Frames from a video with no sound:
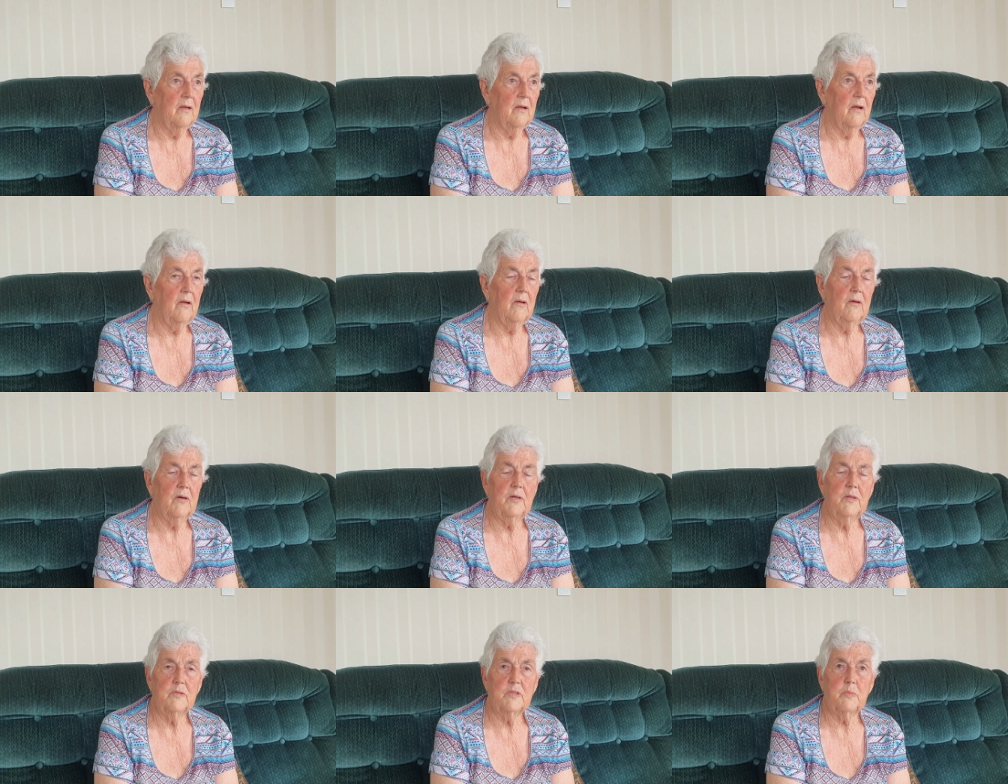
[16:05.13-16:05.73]
Oh,
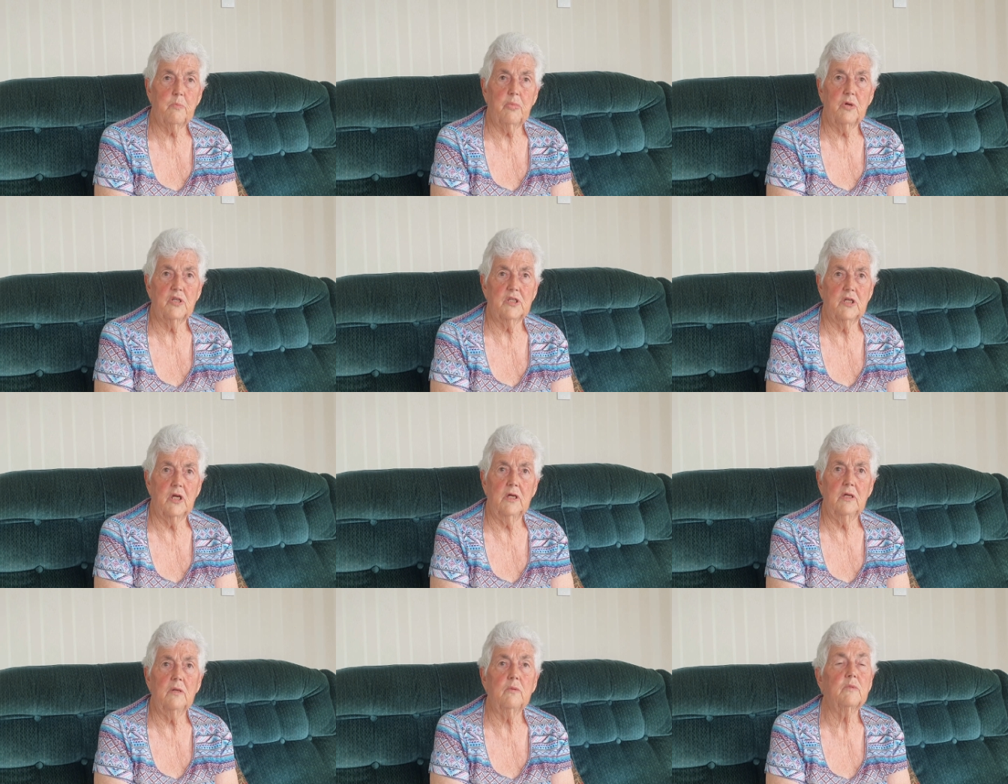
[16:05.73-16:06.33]
he was pretty.
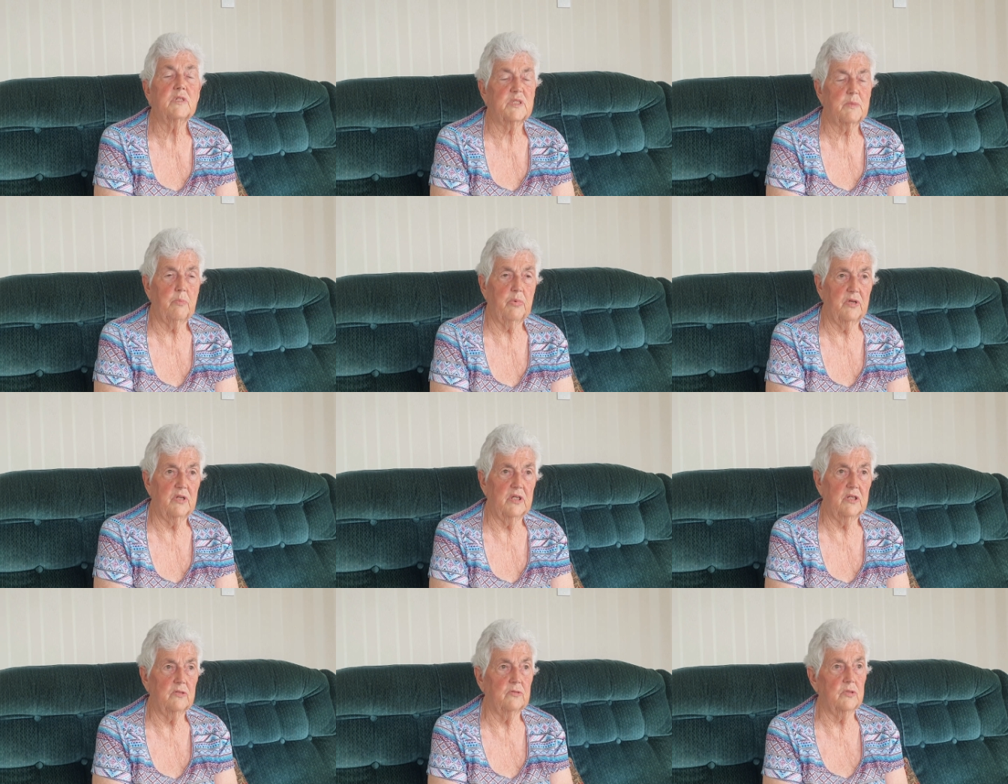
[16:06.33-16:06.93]
He was
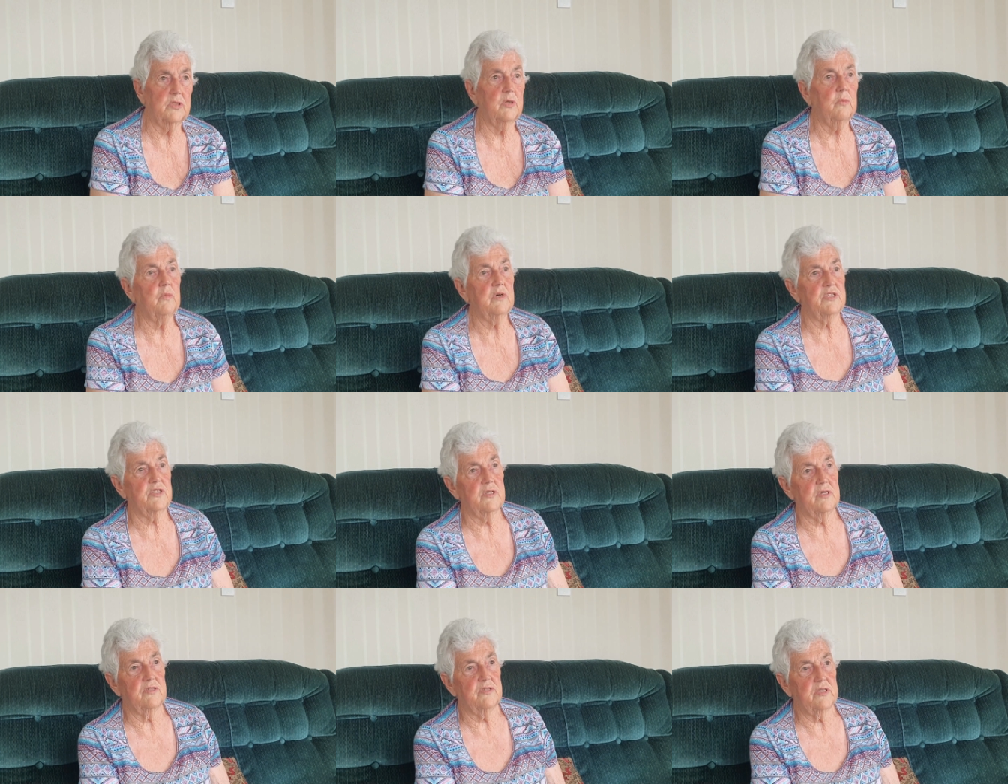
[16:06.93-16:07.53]
pretty good. He
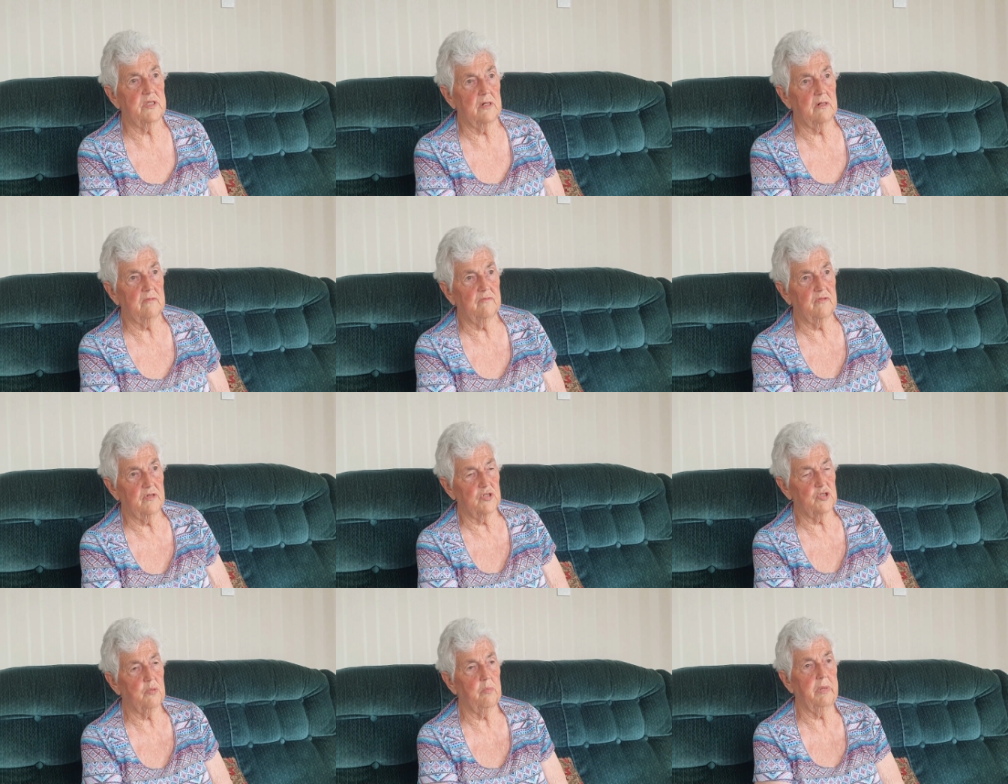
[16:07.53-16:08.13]
wasn't a
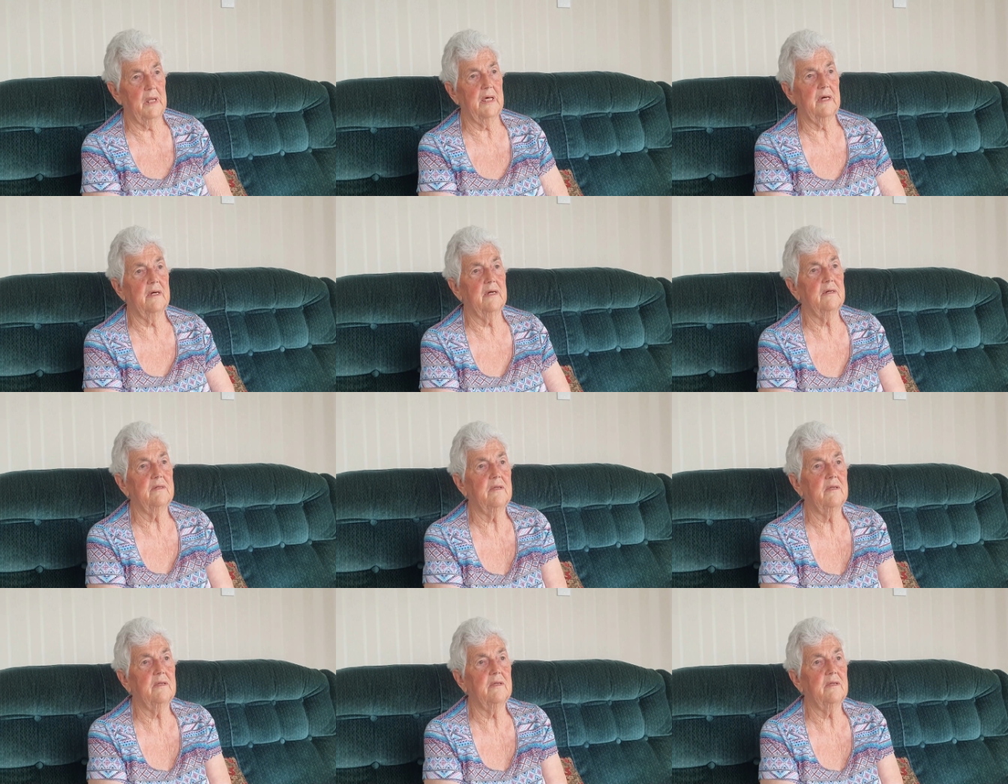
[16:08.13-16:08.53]
selfish player.